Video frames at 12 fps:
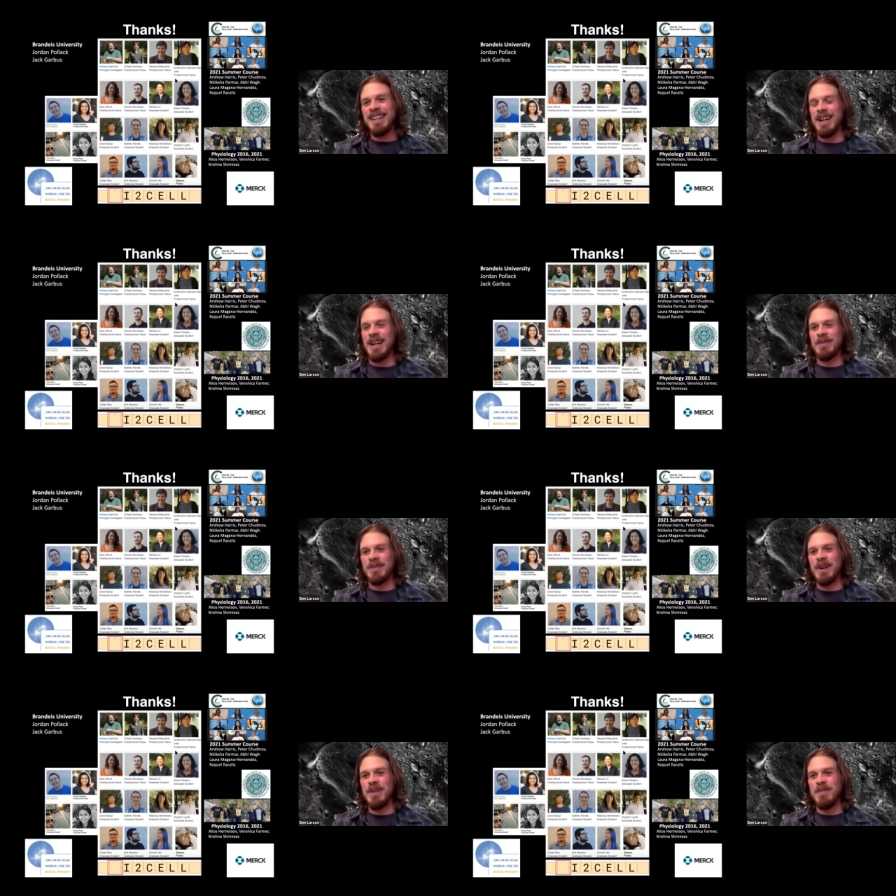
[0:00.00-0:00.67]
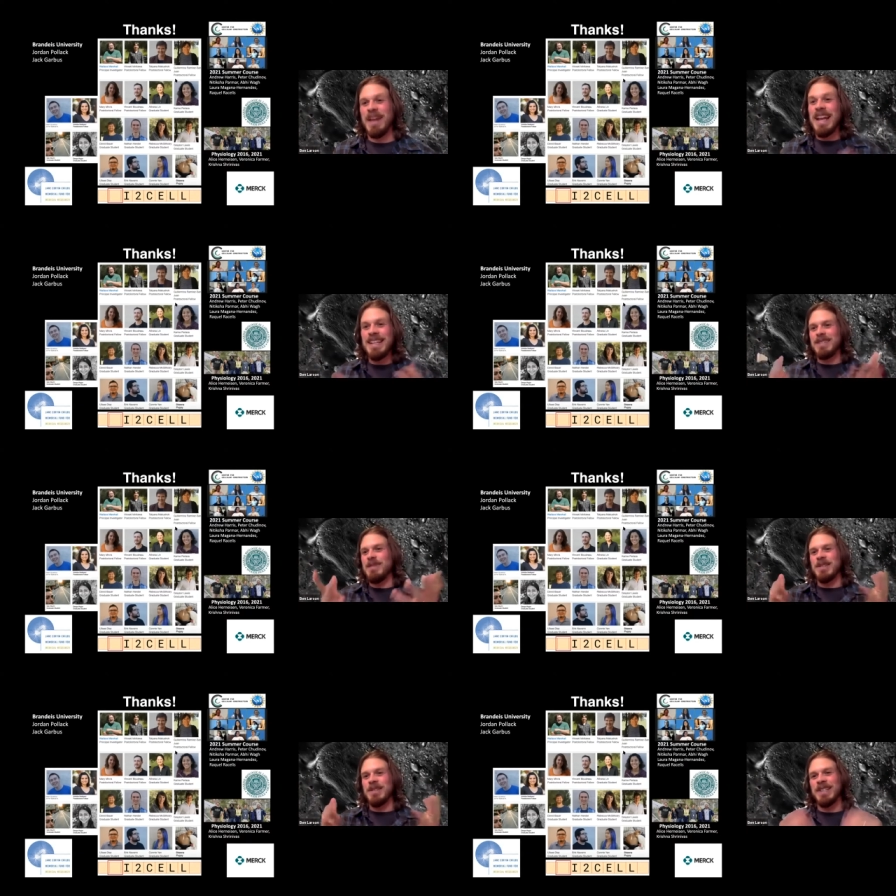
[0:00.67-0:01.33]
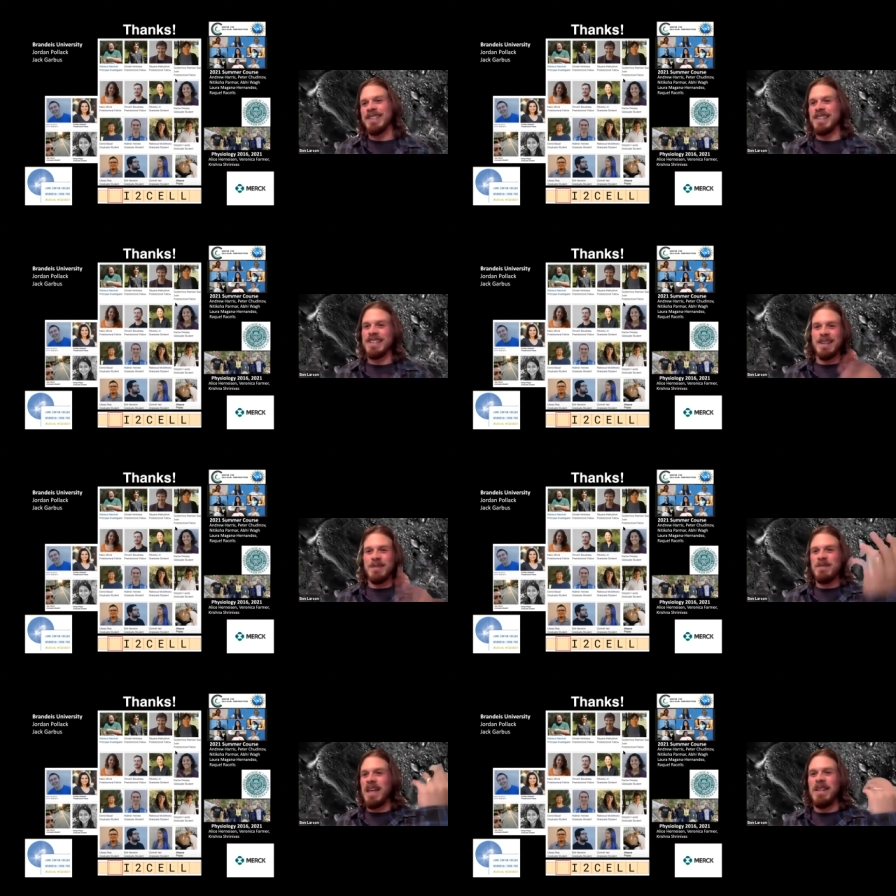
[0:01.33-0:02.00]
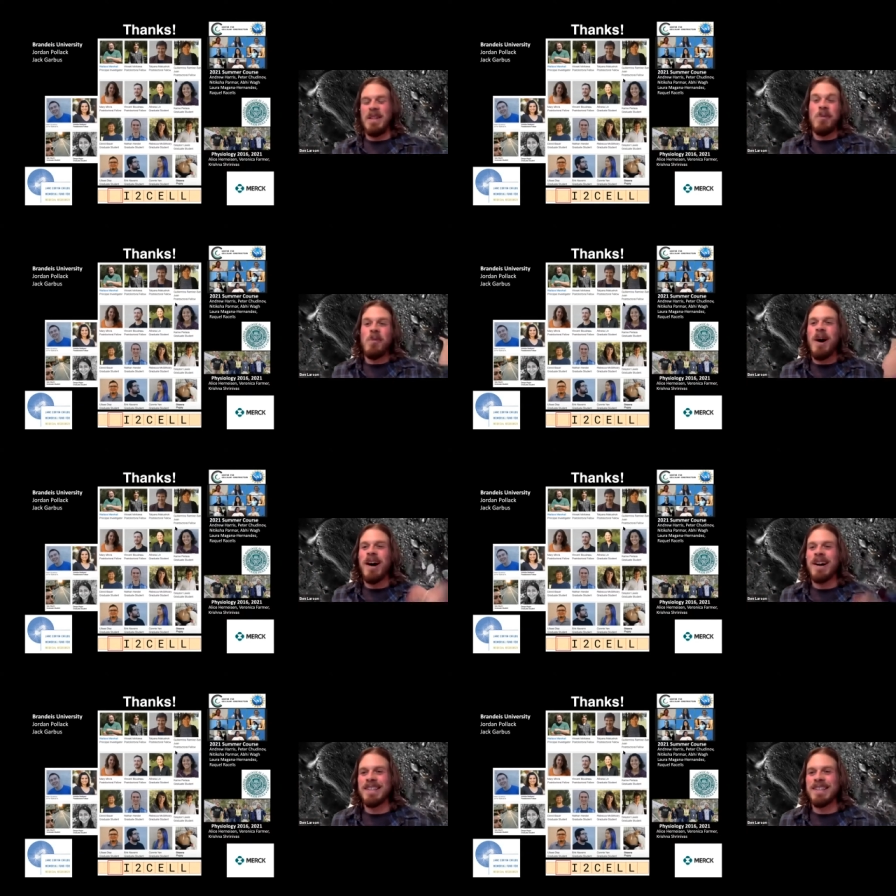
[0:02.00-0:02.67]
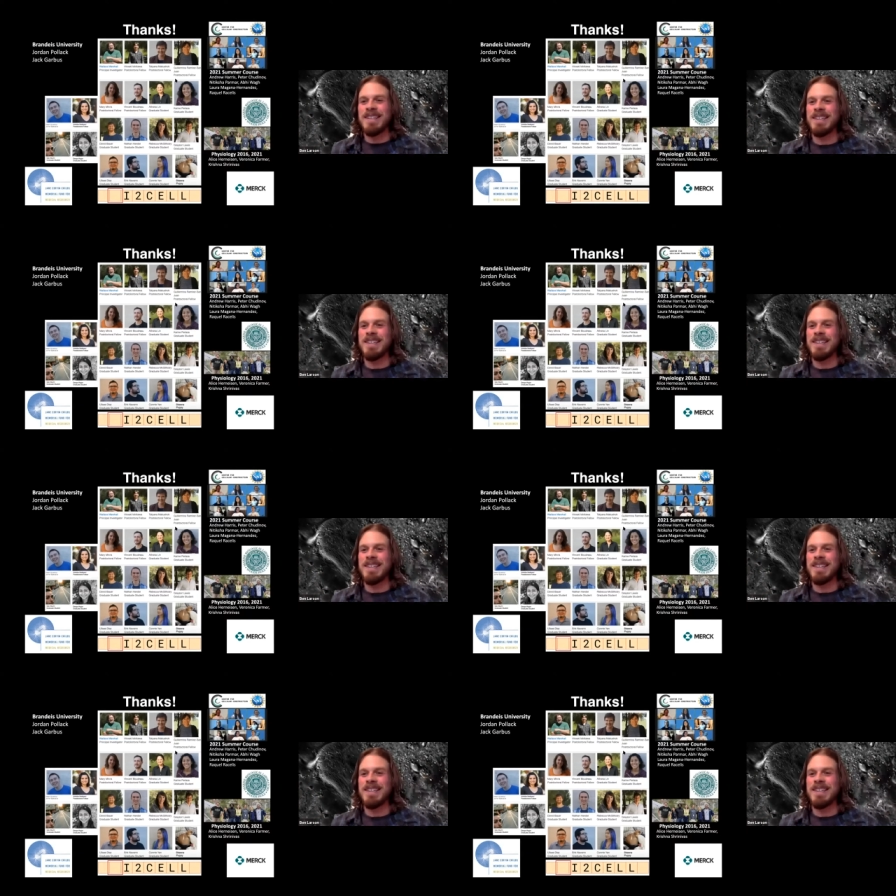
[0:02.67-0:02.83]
uh, from an asymmetric system that, that walks